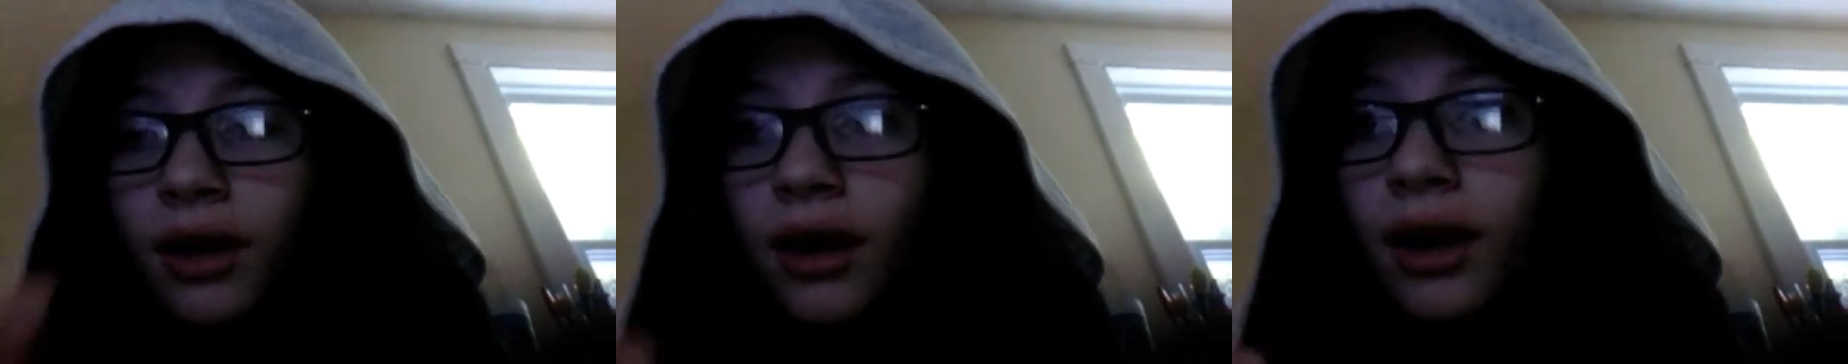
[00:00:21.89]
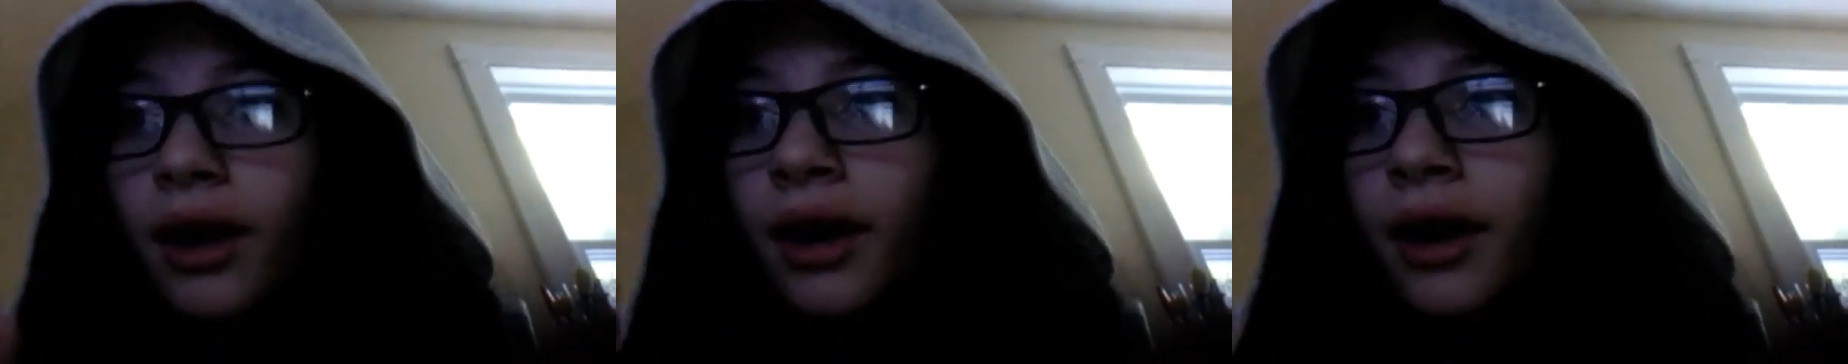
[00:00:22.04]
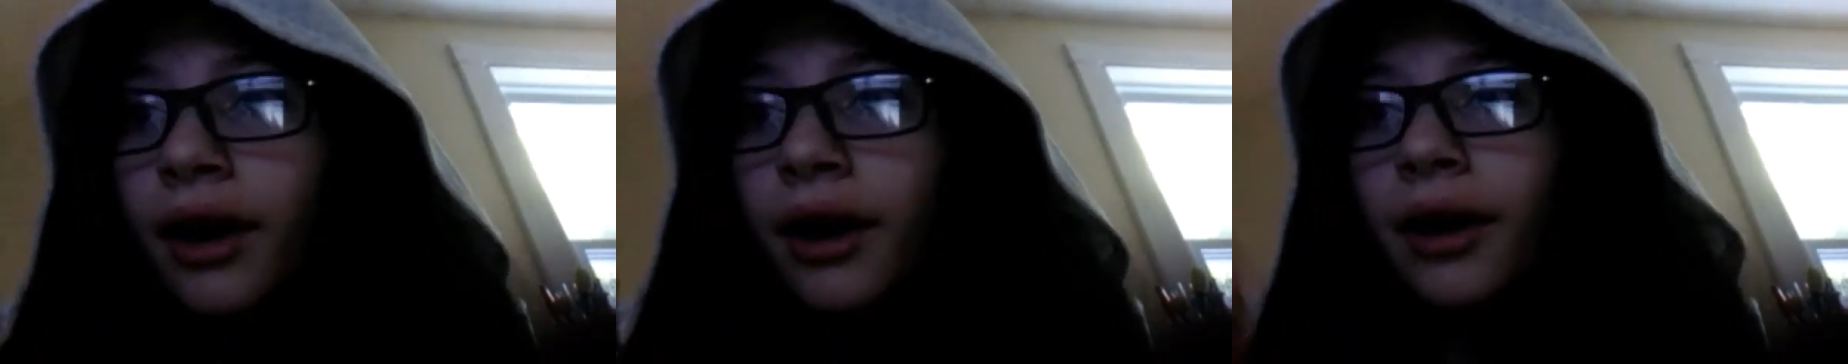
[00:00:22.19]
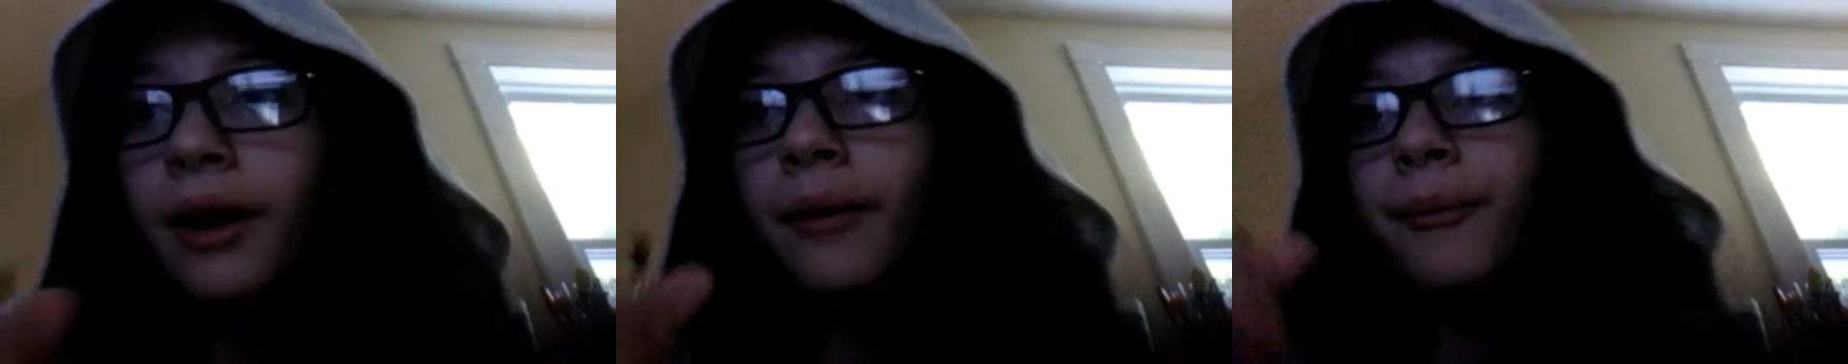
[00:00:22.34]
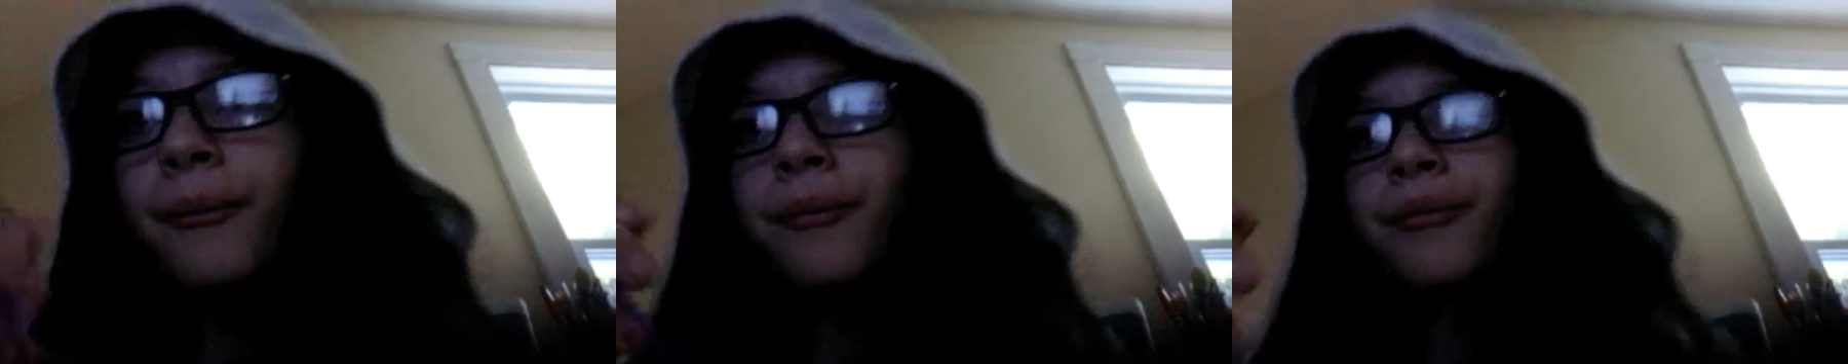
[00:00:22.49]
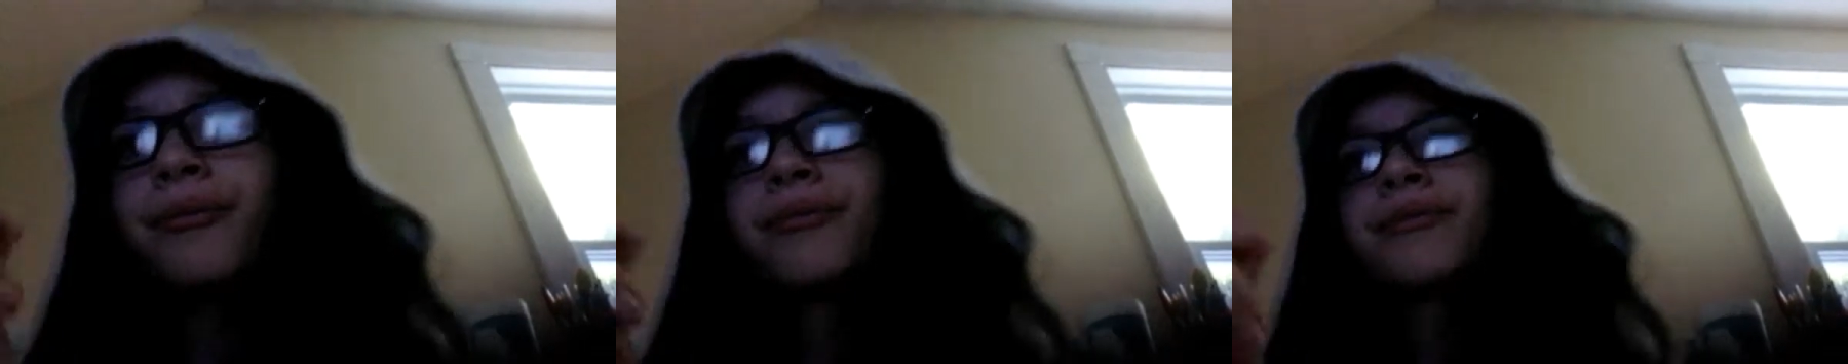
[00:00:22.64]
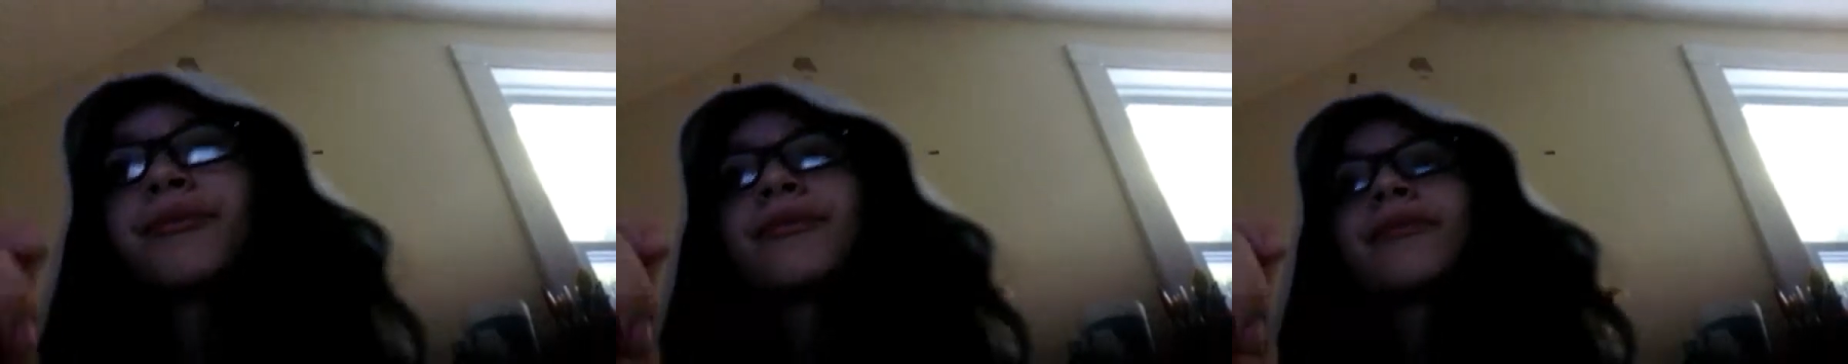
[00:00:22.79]
Um,
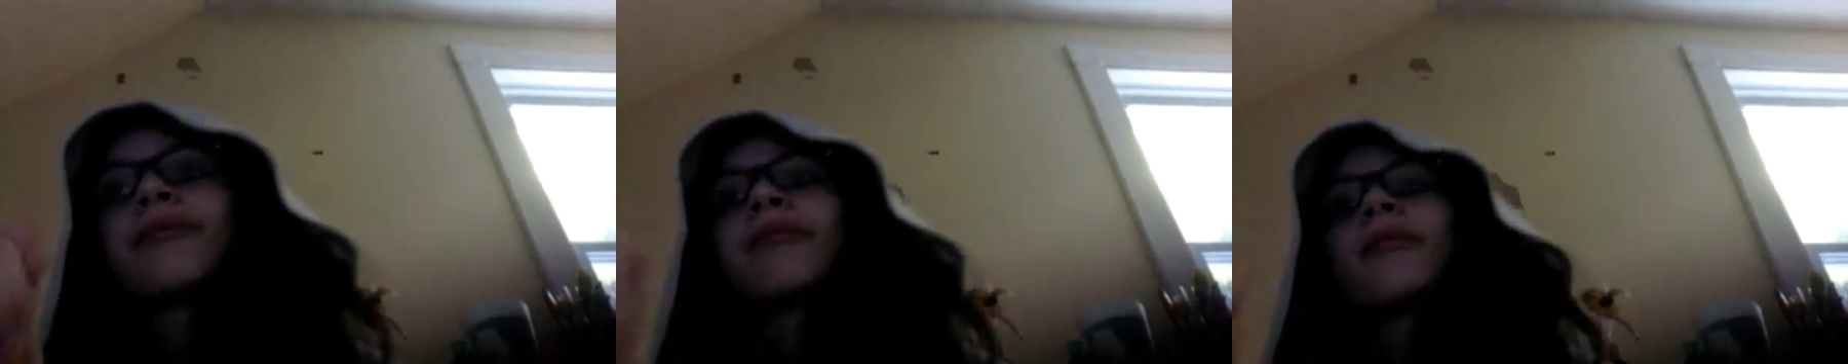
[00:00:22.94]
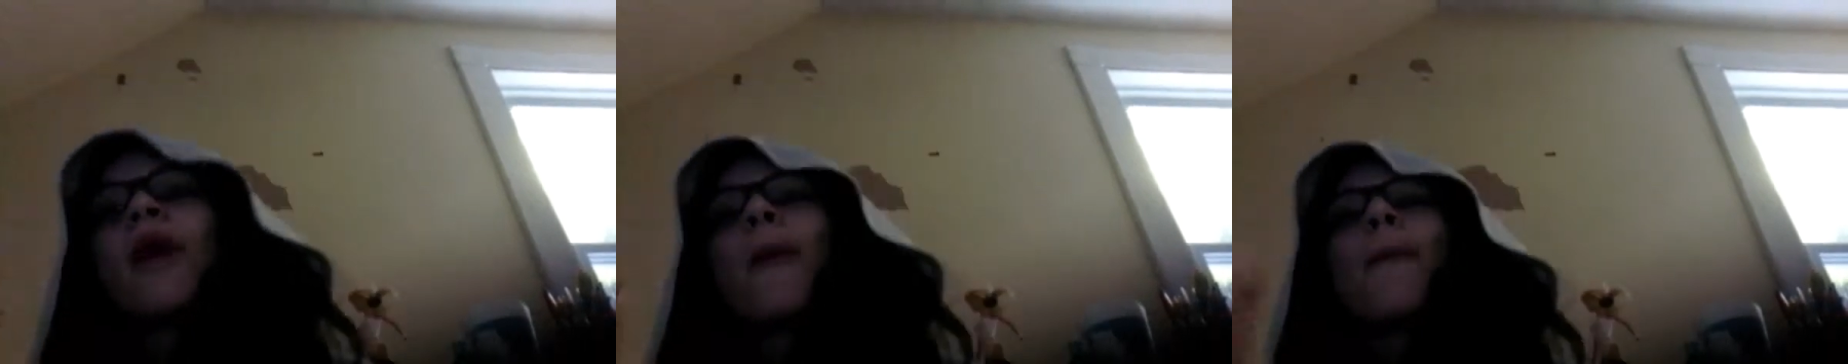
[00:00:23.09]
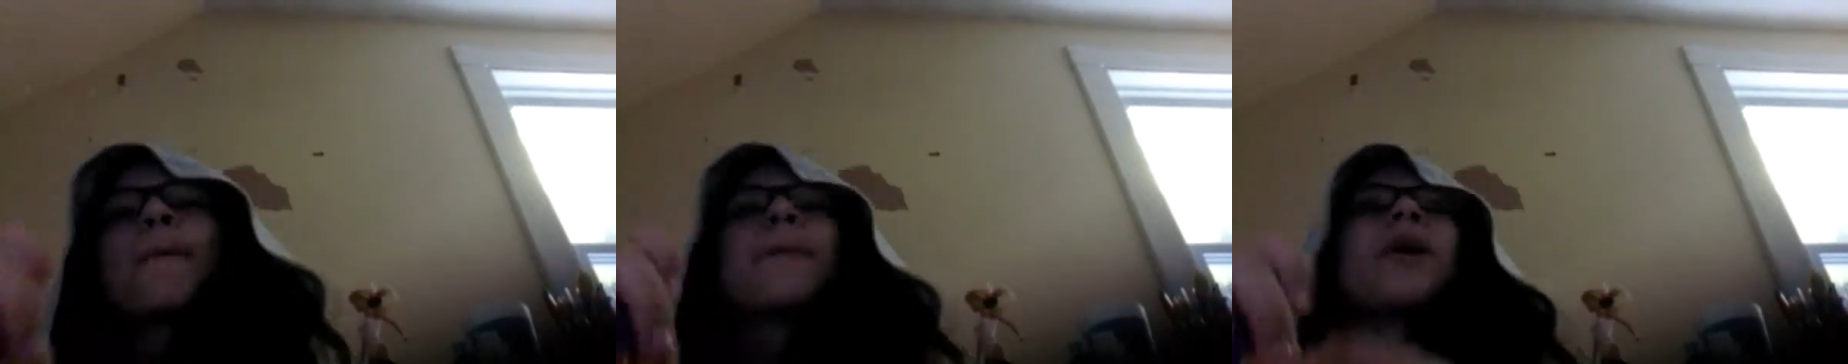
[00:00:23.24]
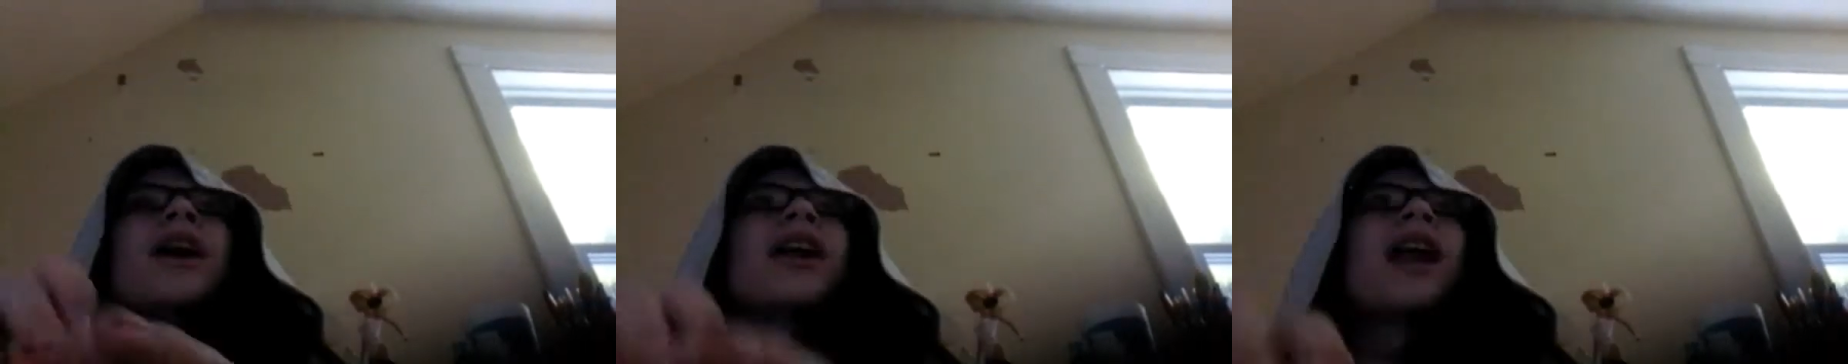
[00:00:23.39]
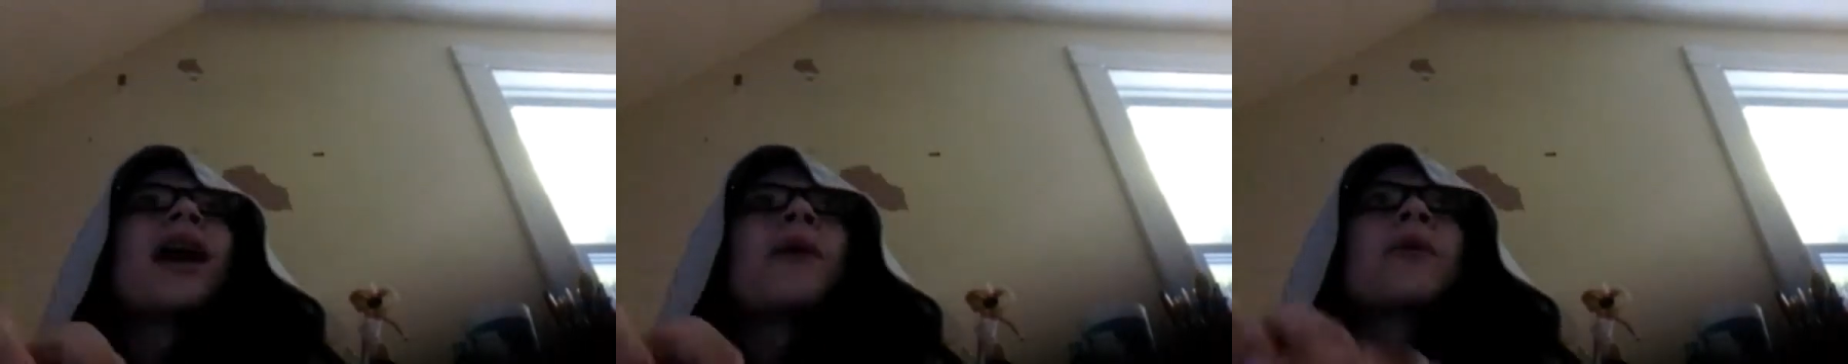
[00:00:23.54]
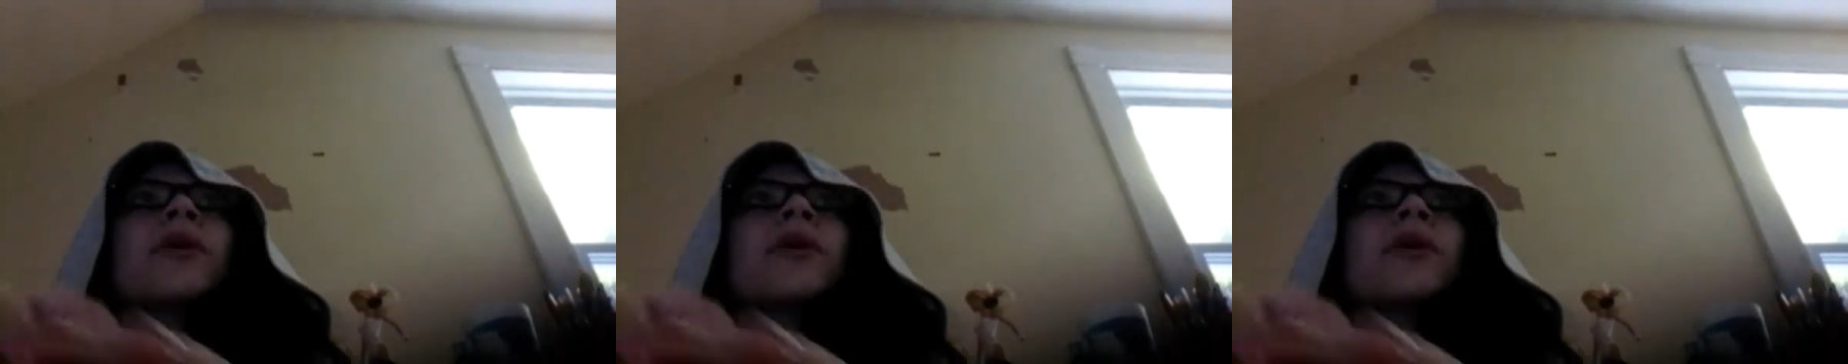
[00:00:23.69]
but I